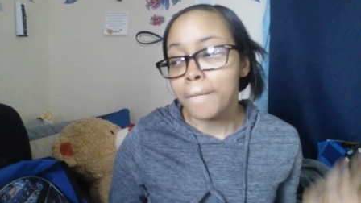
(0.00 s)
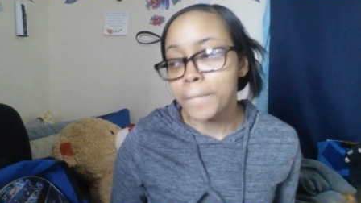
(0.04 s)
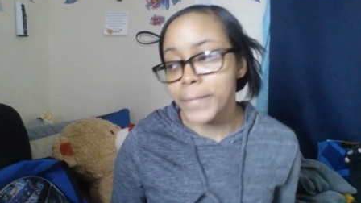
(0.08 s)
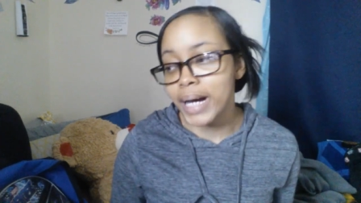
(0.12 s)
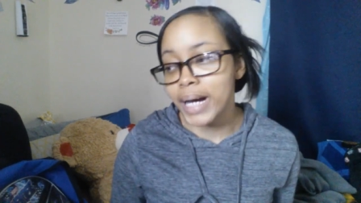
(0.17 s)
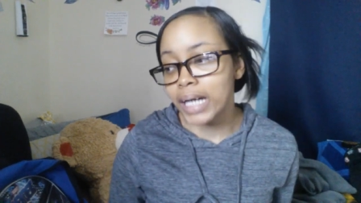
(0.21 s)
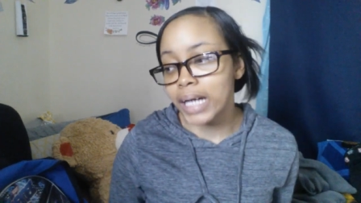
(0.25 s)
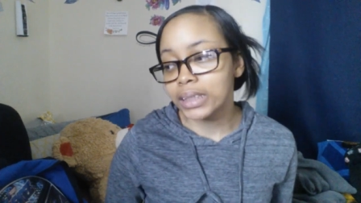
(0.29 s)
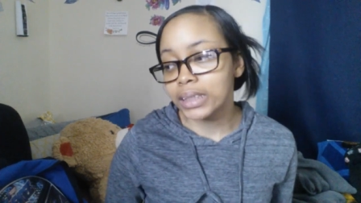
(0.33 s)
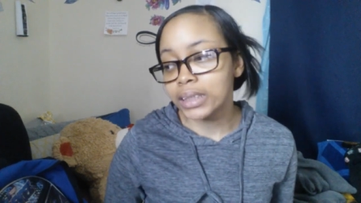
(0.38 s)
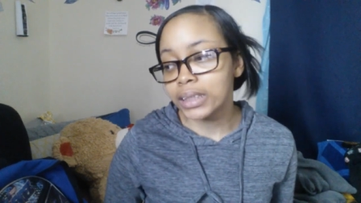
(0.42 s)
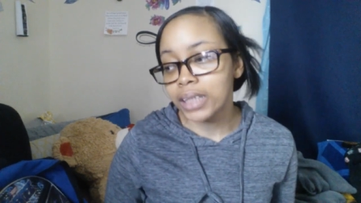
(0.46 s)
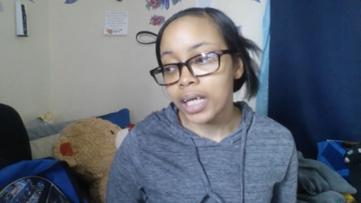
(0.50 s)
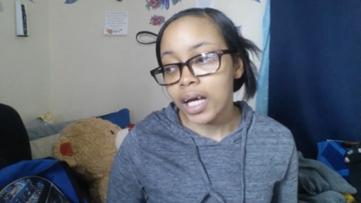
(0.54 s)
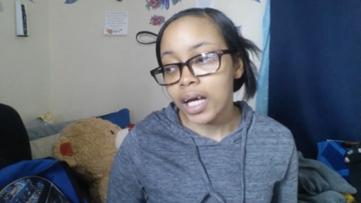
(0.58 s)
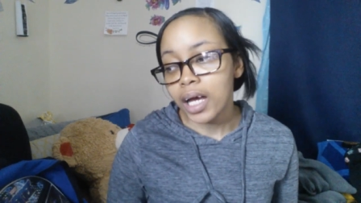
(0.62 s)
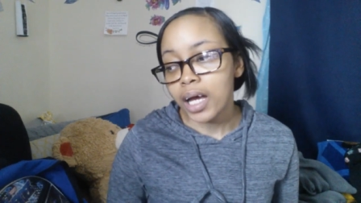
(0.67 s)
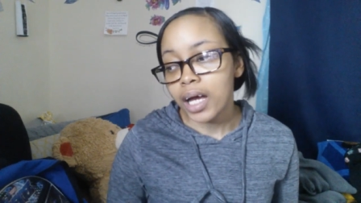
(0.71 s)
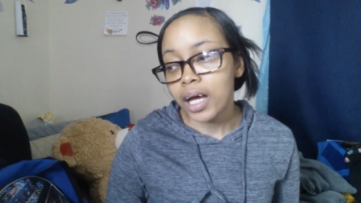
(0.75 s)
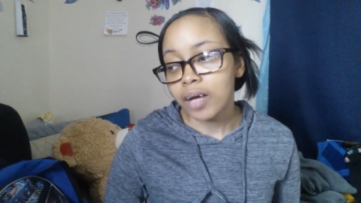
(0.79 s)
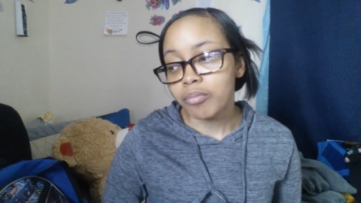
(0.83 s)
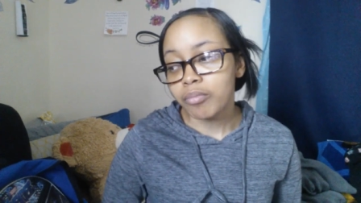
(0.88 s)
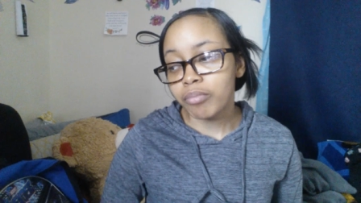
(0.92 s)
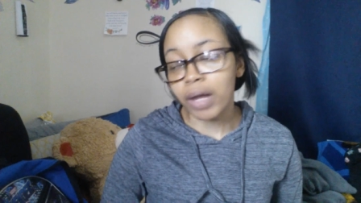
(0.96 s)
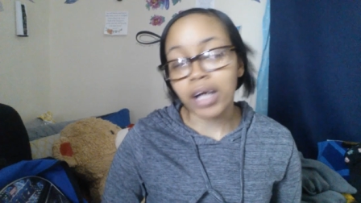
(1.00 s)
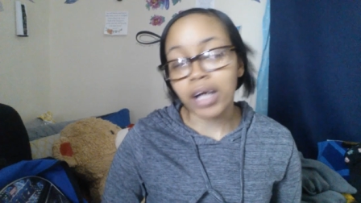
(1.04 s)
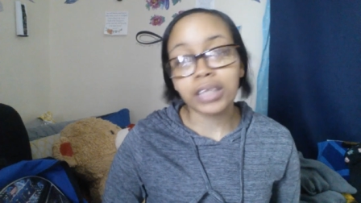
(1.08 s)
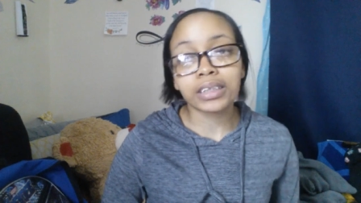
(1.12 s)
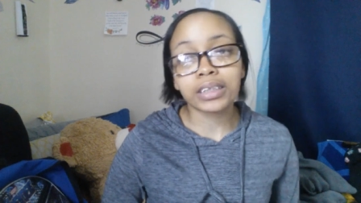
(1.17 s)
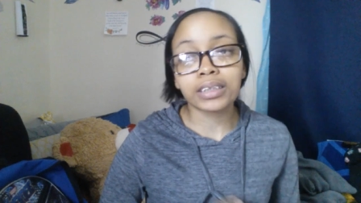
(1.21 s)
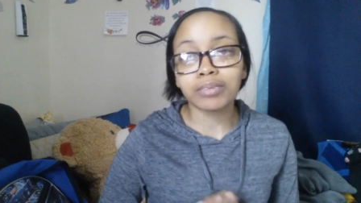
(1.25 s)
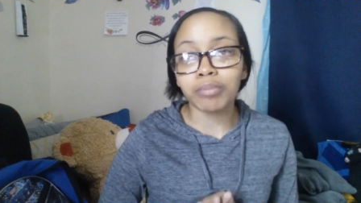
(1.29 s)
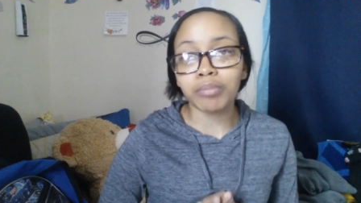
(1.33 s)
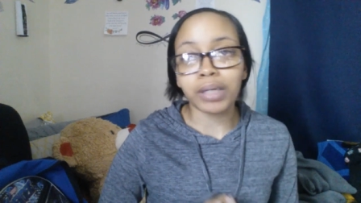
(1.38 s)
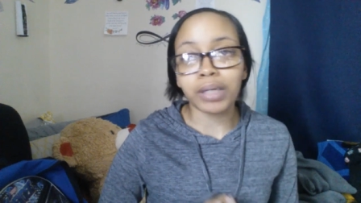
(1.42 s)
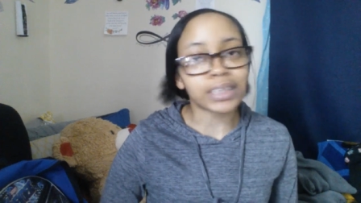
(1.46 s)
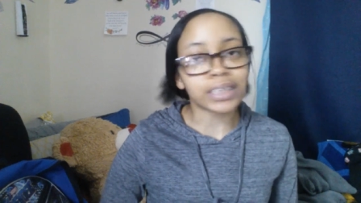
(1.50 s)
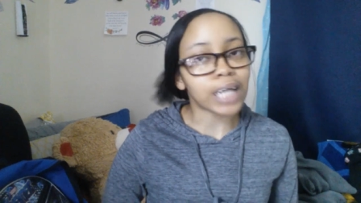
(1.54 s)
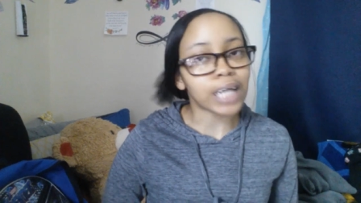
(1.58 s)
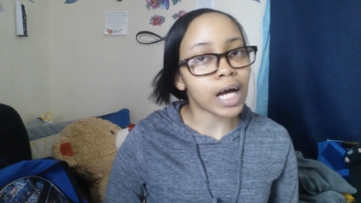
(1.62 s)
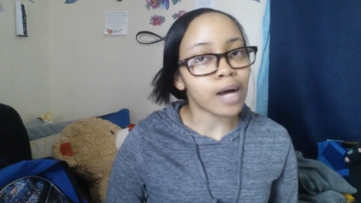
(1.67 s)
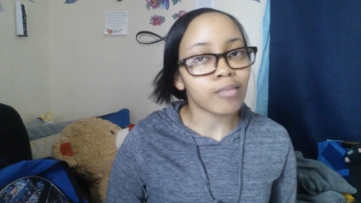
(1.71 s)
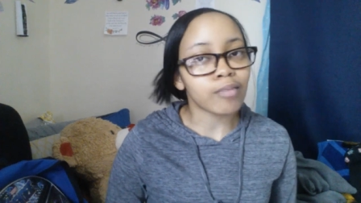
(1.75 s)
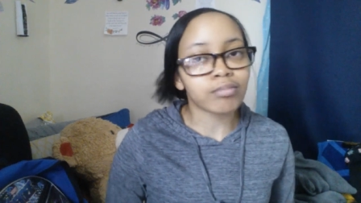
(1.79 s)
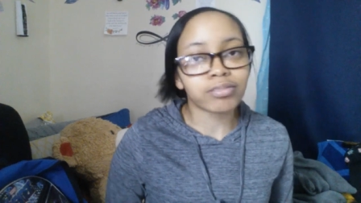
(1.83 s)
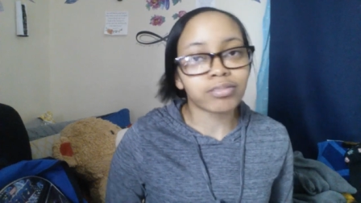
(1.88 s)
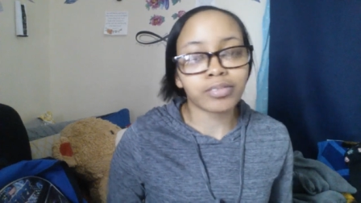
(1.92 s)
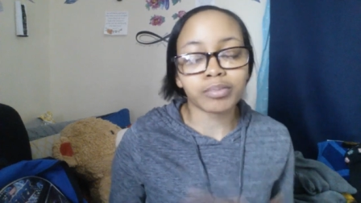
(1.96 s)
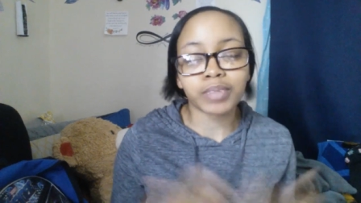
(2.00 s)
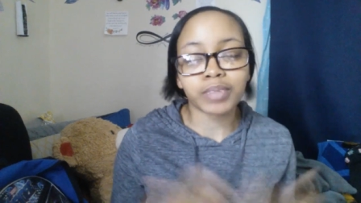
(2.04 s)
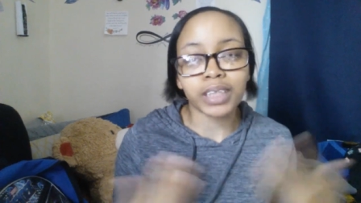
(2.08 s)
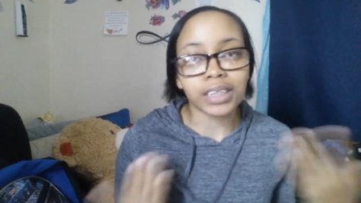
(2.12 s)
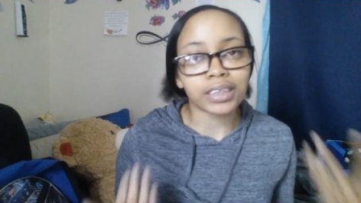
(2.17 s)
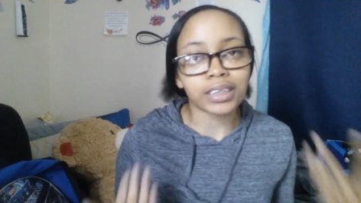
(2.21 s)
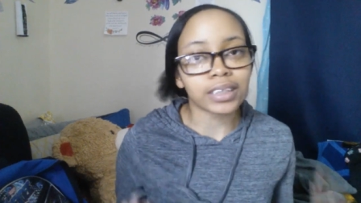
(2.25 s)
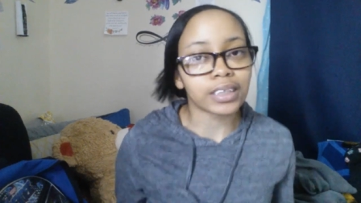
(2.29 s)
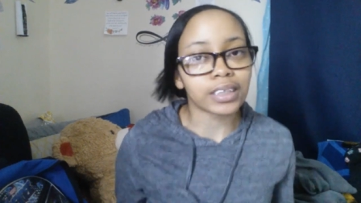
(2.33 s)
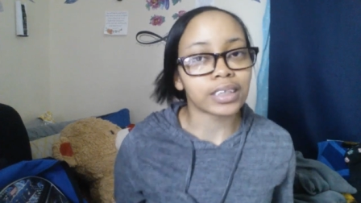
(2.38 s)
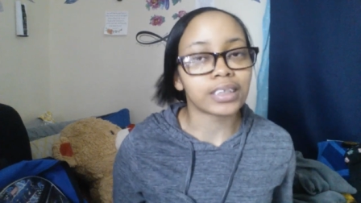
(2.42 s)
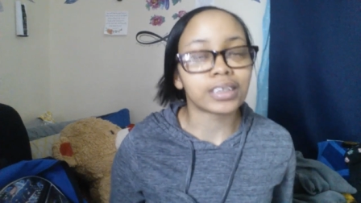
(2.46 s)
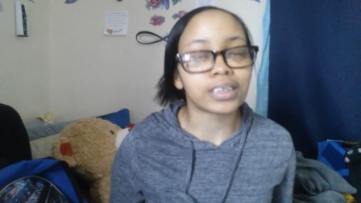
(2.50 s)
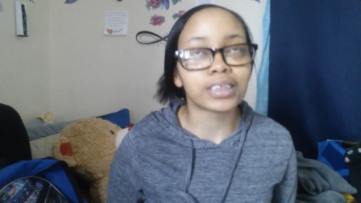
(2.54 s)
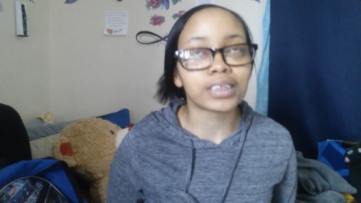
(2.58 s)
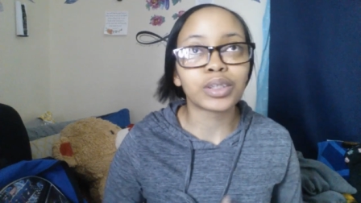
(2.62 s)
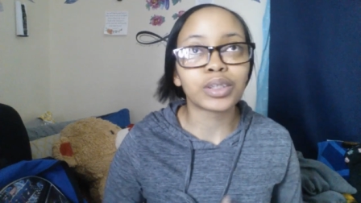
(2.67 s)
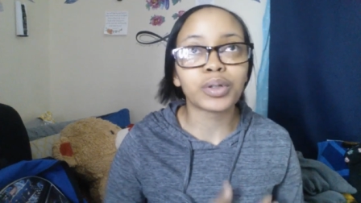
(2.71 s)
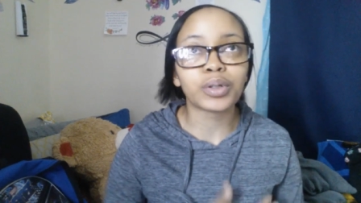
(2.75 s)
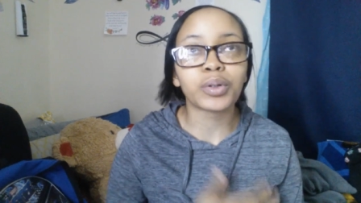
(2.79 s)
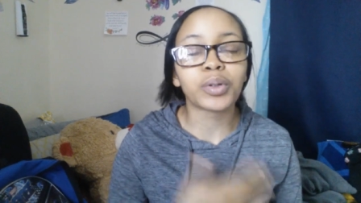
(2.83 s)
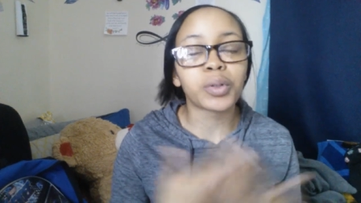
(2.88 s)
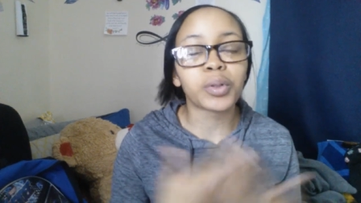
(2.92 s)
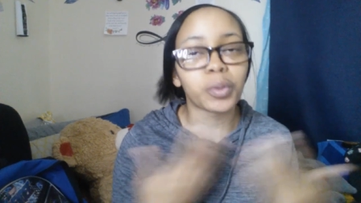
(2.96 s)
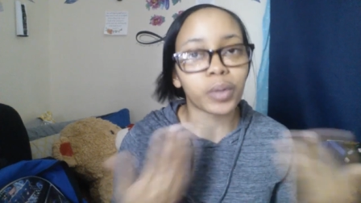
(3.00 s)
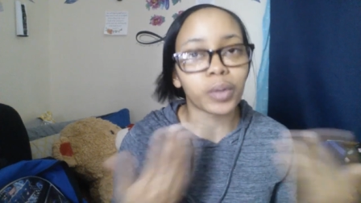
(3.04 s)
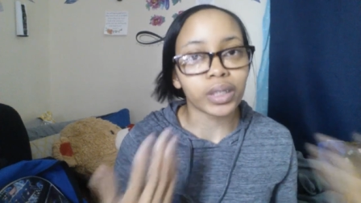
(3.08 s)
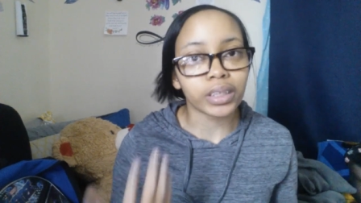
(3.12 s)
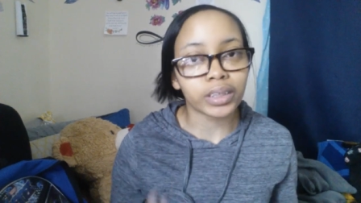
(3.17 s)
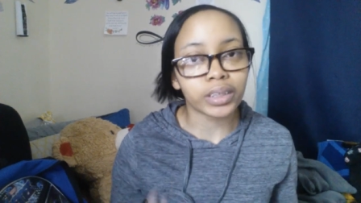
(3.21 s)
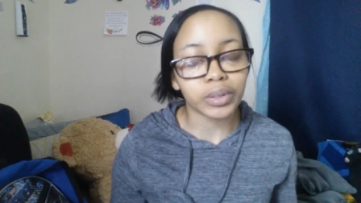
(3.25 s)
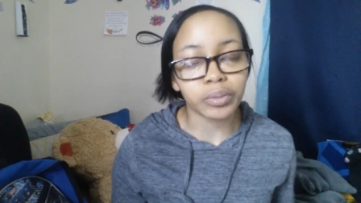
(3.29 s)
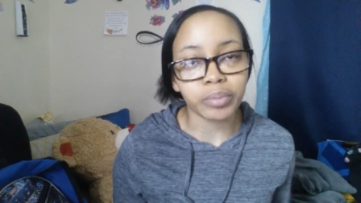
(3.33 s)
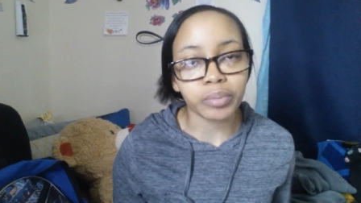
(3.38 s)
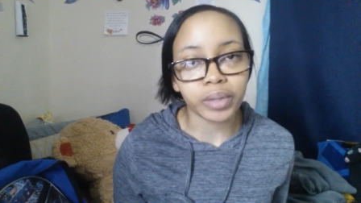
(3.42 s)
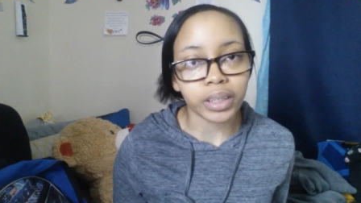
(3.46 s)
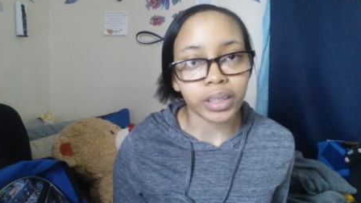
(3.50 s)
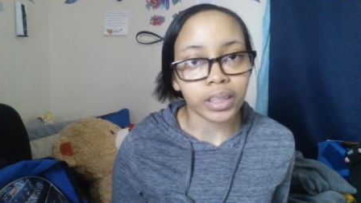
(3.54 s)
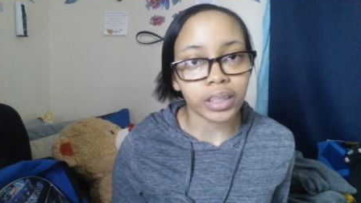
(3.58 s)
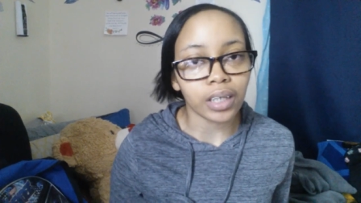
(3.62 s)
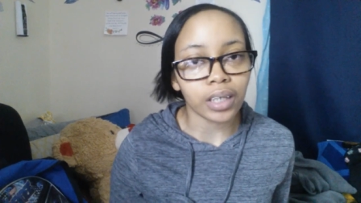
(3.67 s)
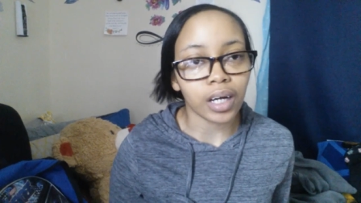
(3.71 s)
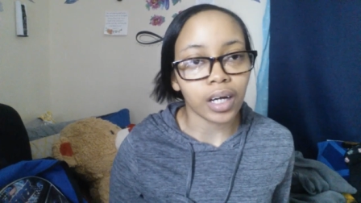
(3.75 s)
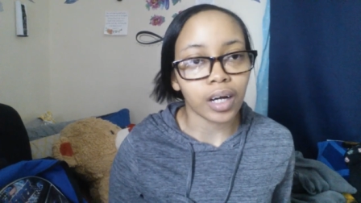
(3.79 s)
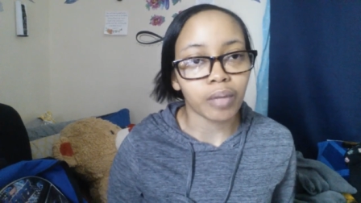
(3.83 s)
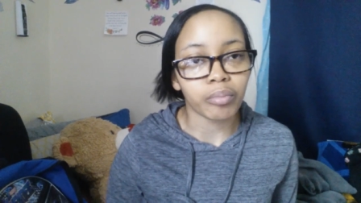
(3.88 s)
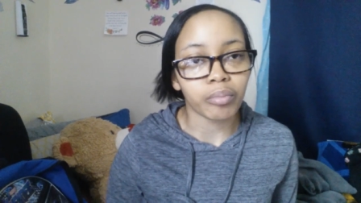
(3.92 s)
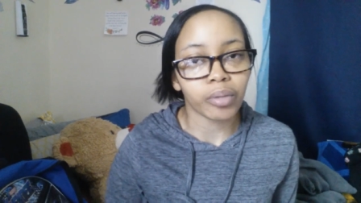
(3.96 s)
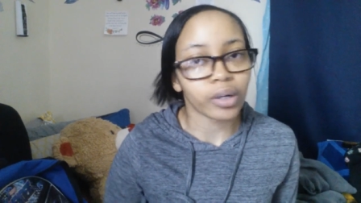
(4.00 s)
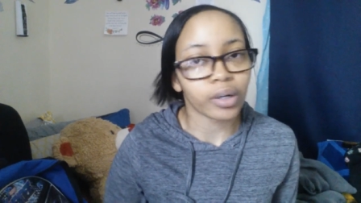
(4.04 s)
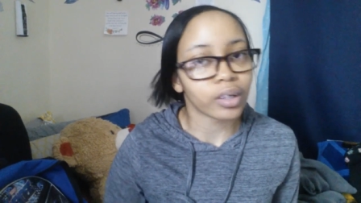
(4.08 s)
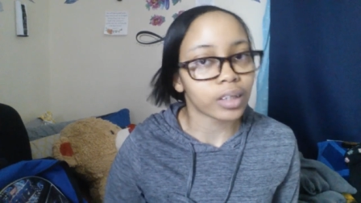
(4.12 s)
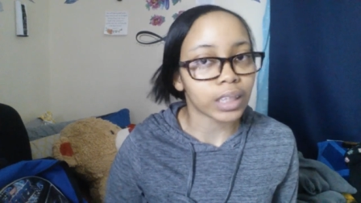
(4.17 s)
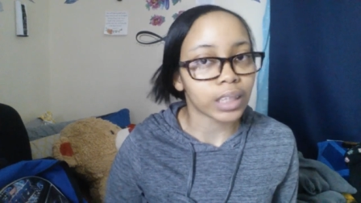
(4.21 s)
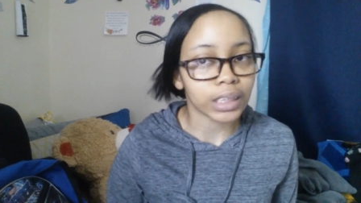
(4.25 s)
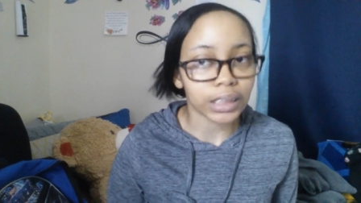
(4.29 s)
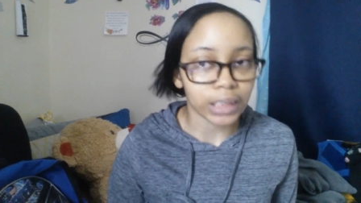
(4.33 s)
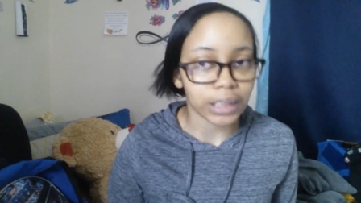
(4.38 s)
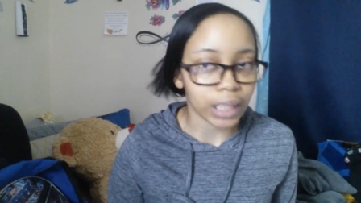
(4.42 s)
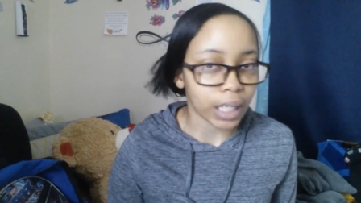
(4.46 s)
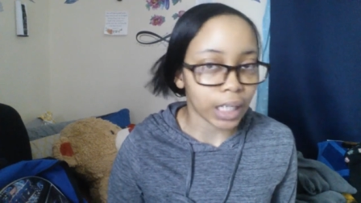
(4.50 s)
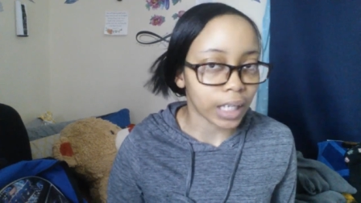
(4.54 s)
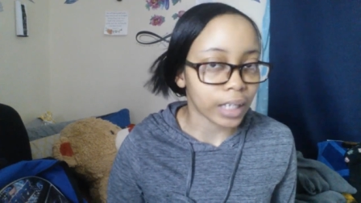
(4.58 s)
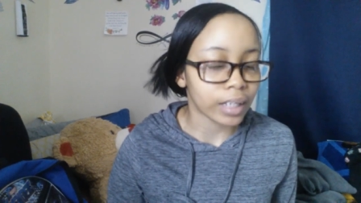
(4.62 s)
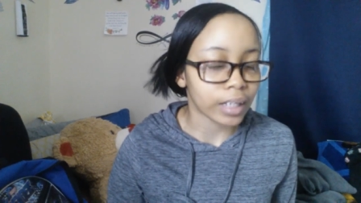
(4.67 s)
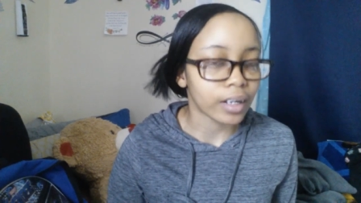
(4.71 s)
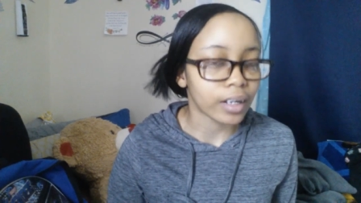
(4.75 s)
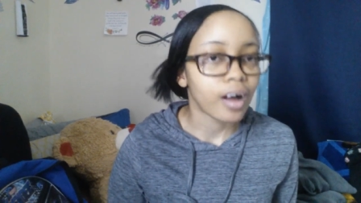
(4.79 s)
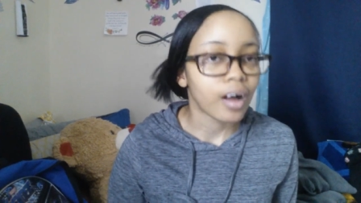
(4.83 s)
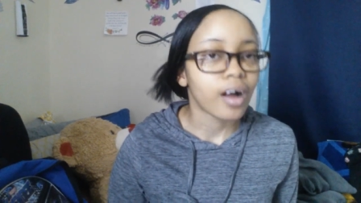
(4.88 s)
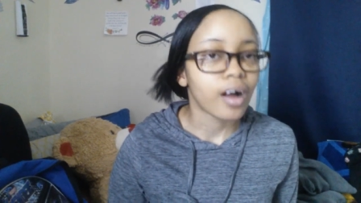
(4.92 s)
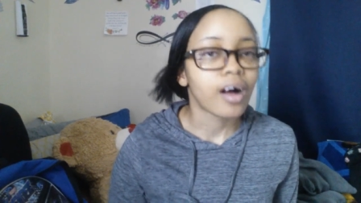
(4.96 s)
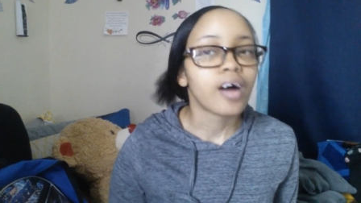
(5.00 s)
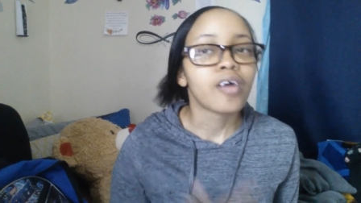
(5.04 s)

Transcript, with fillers: But my my top from Tessa is still going to be um, Pearl in the Sand,